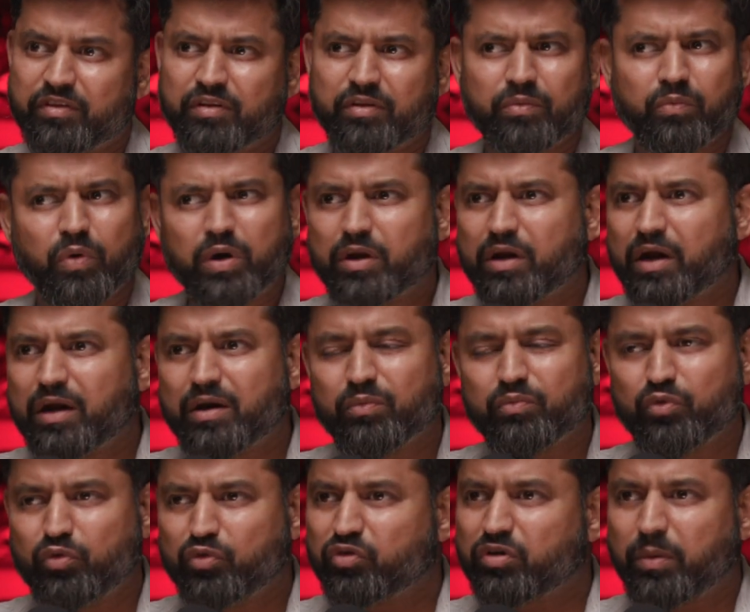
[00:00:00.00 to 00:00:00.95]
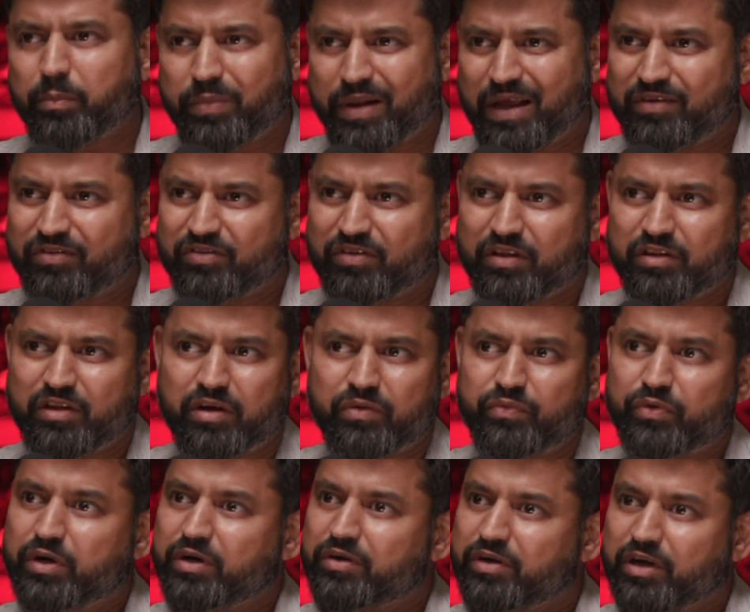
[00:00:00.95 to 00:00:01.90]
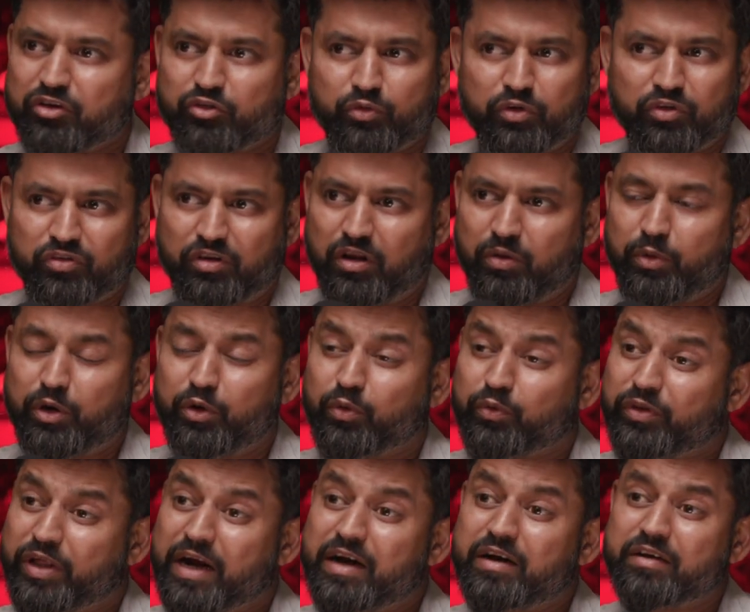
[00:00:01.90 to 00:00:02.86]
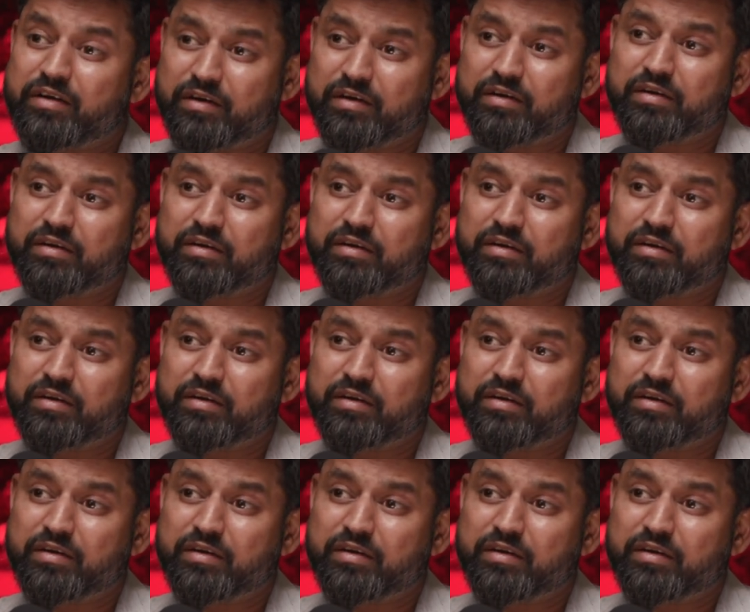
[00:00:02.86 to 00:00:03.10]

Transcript: And what kind of those compliances are there? If you can touch base a little bit on that.